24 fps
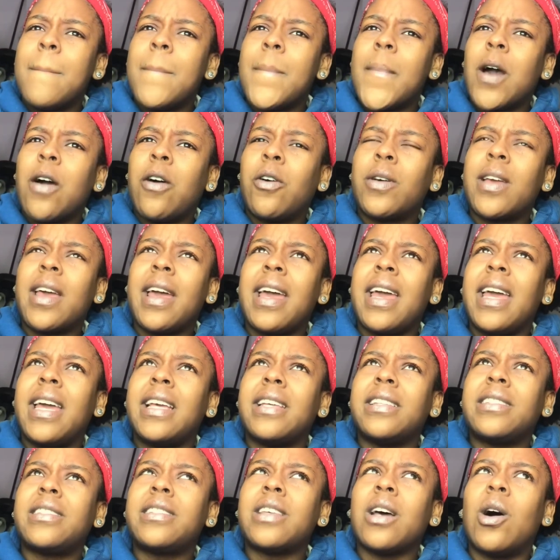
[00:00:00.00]

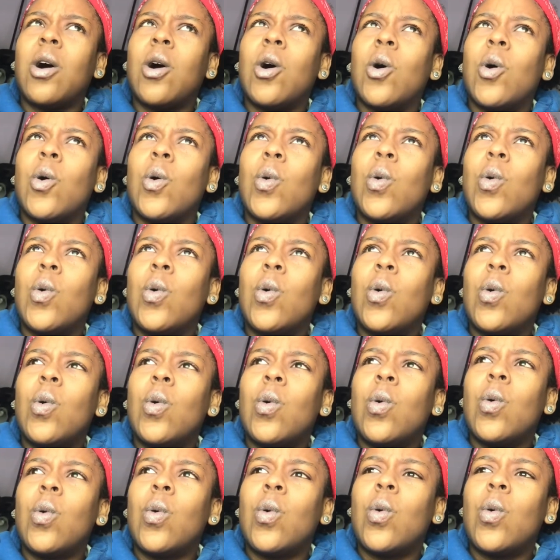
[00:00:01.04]
Okay, so
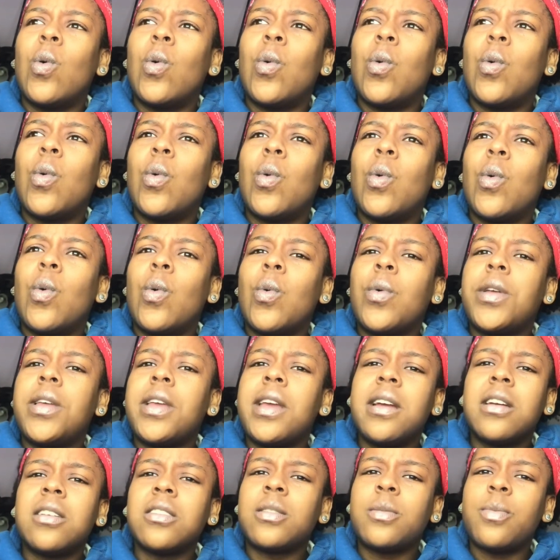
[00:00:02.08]

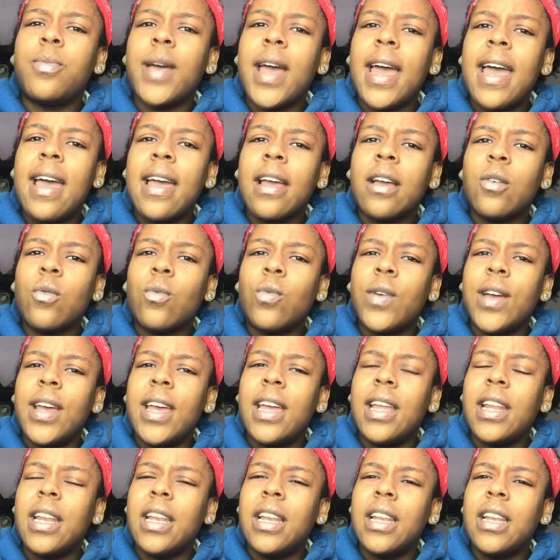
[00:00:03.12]
years back
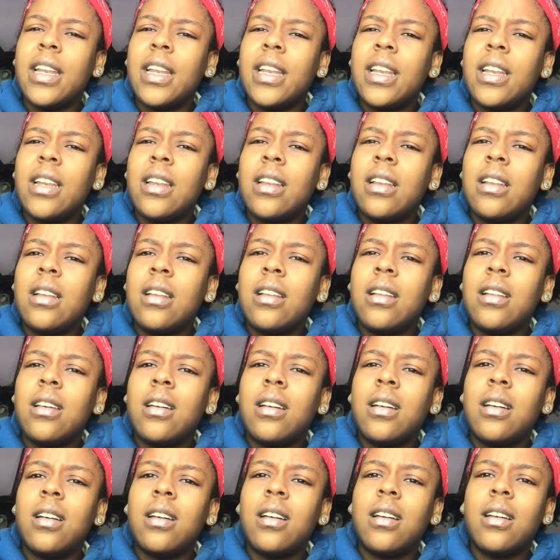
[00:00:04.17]
when
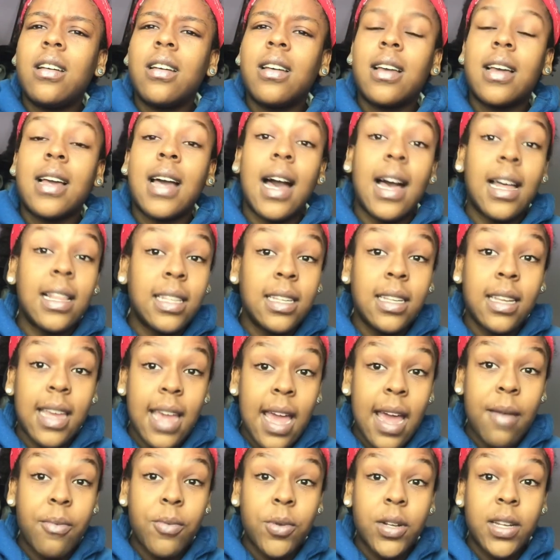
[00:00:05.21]
Colin
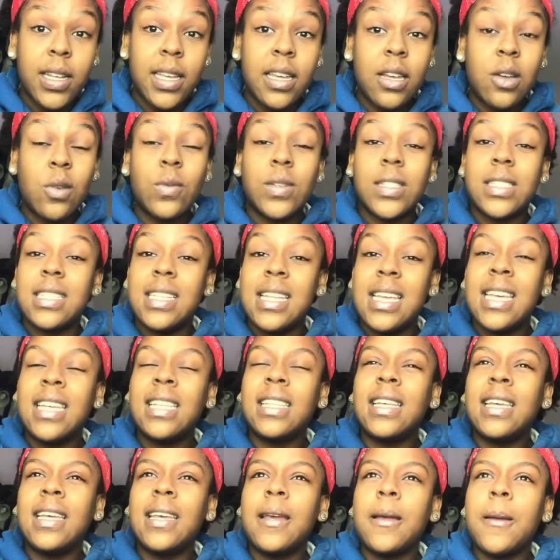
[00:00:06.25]
Kaepernick was
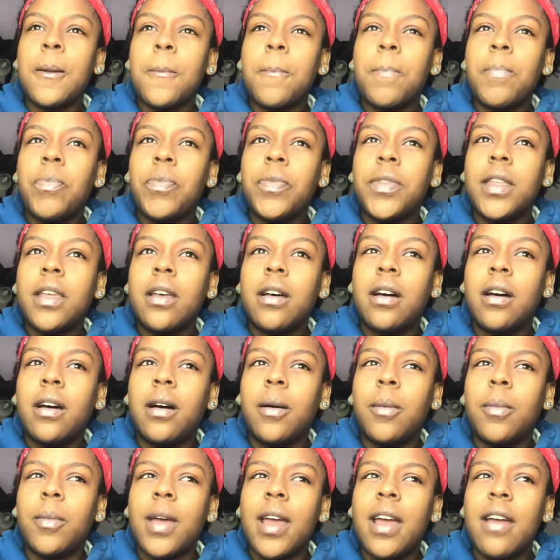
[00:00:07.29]
kneeling,
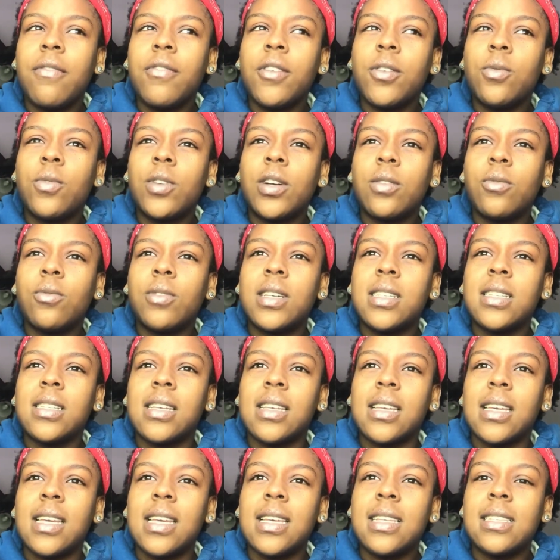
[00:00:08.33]
everyone was
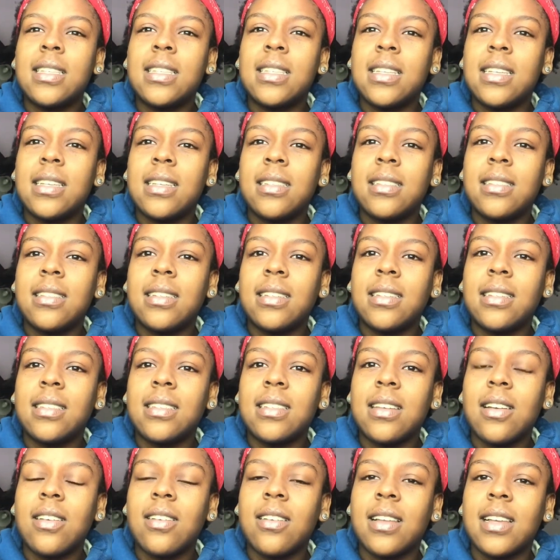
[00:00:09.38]
against it to a
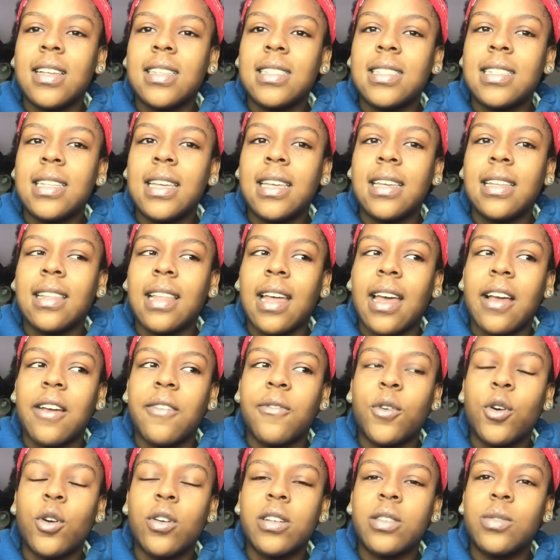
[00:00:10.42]
certain extent. Like,
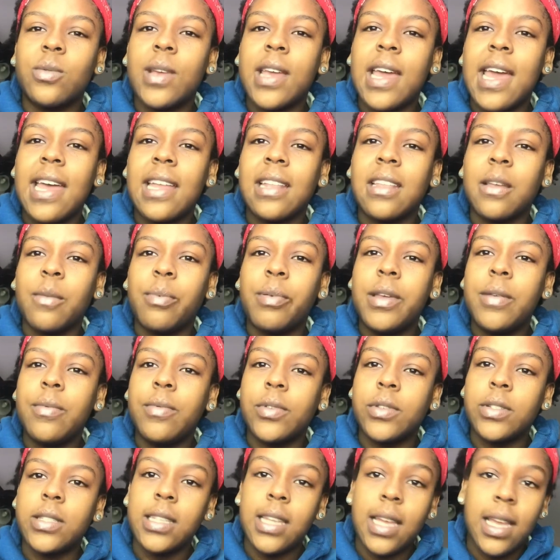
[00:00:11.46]
of course, we had the
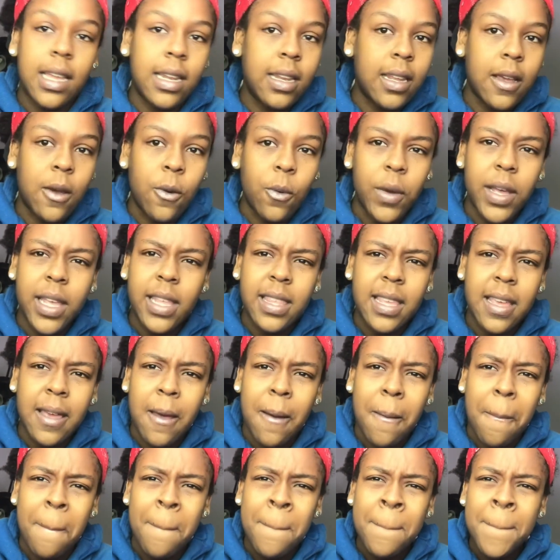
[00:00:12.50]
people standing with
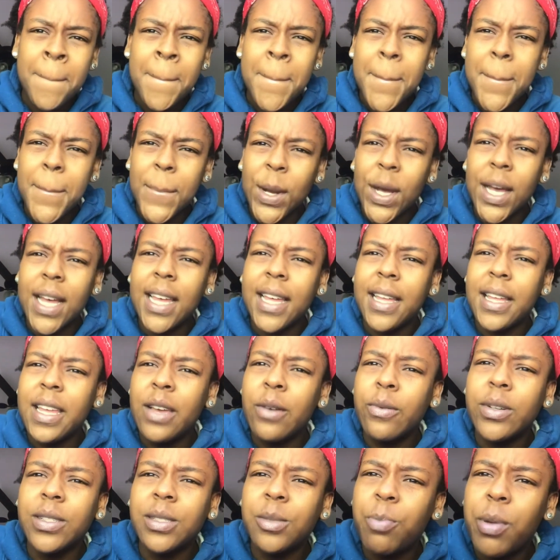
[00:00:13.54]
him, but
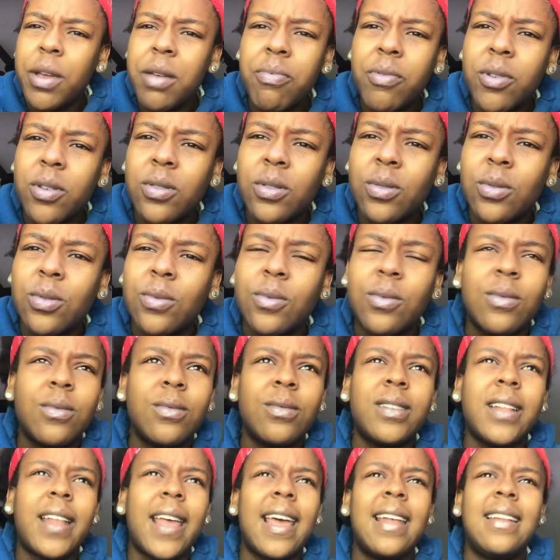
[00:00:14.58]
it was people
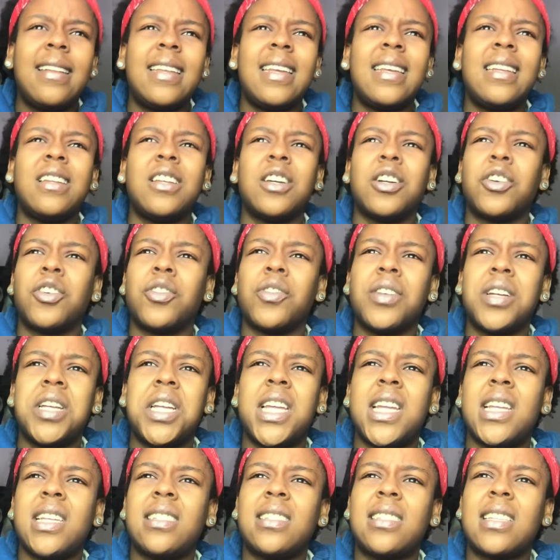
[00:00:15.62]
that didn't
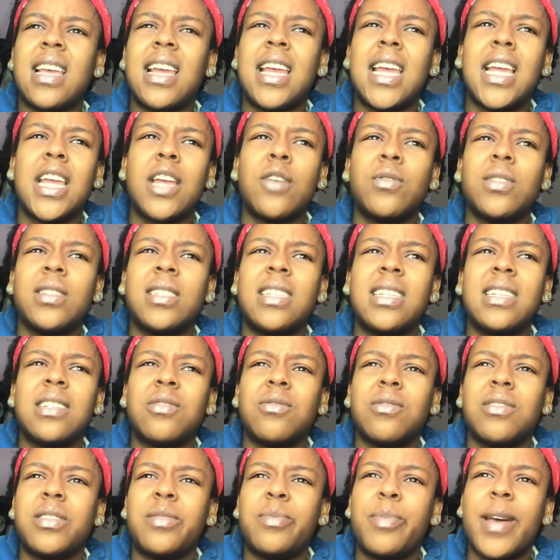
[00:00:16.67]
agree, saying it was
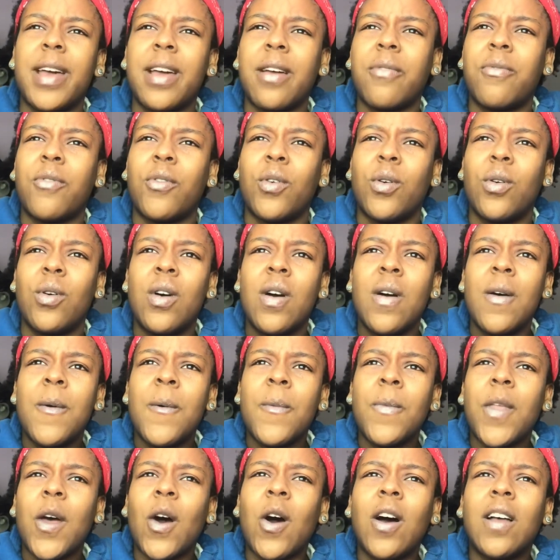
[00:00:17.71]
disrespectful,
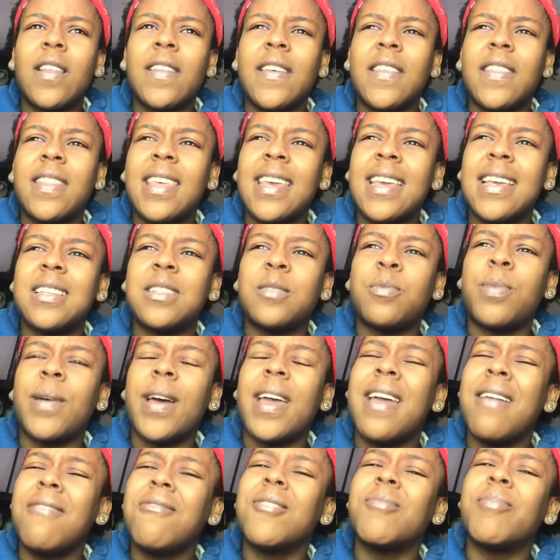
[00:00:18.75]
all of this.
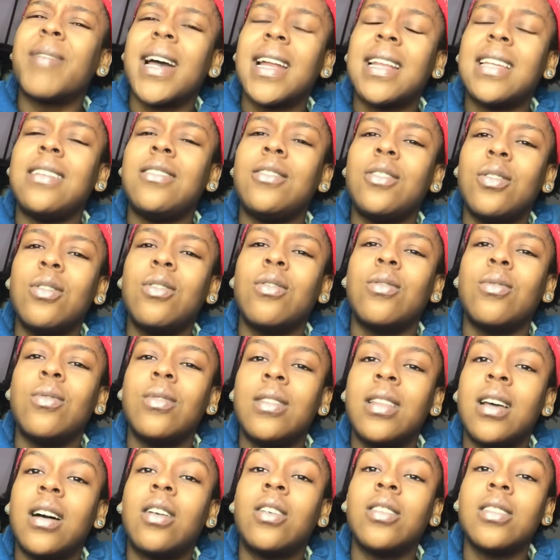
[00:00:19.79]
But everybody
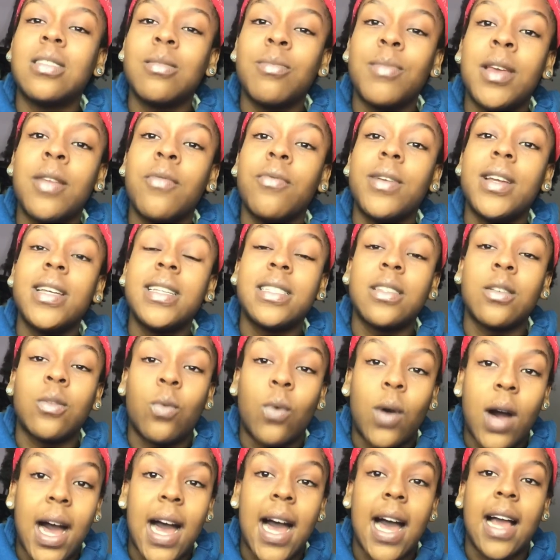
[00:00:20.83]
knew the ultimate
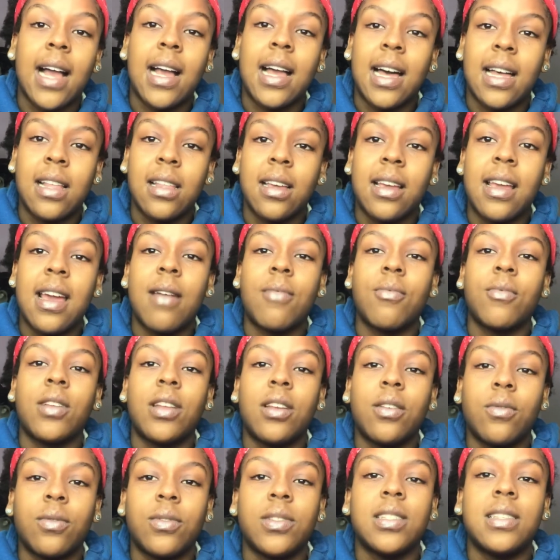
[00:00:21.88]
reason why Colin
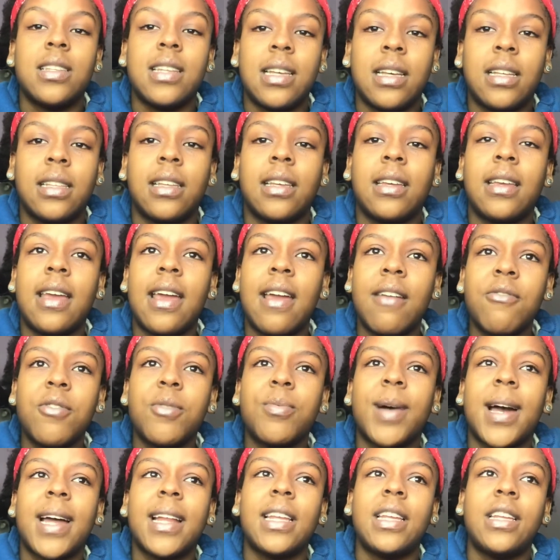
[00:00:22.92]
Kaepernick was kneeling.
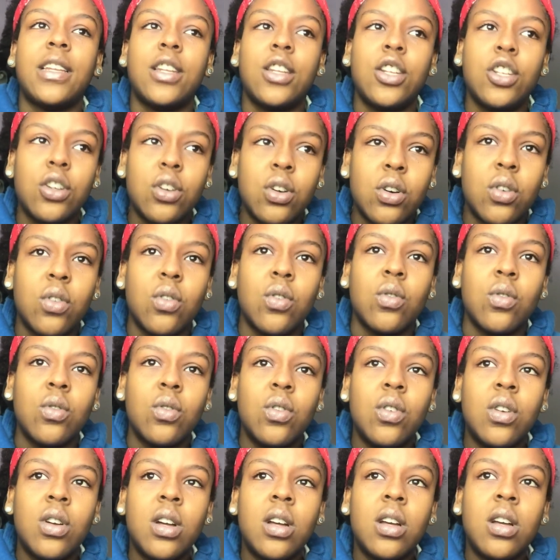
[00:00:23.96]
Everybody knew
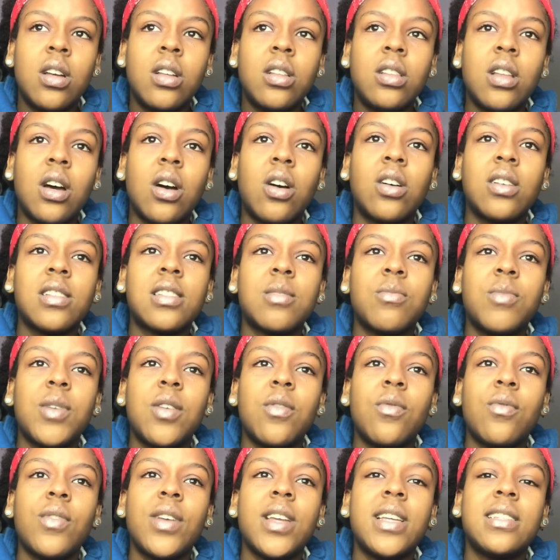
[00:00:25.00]
the
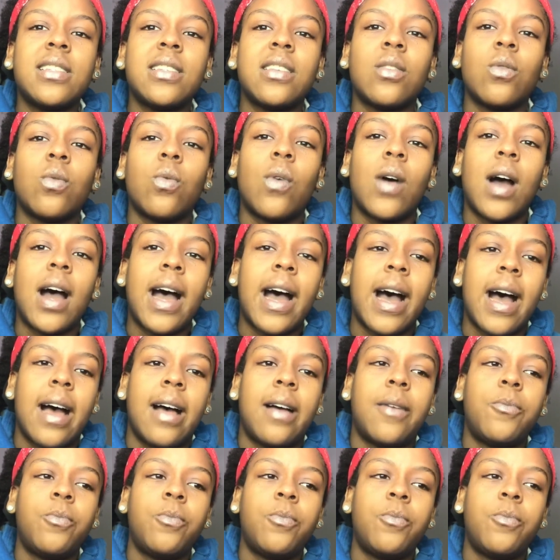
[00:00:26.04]
ultimate reason why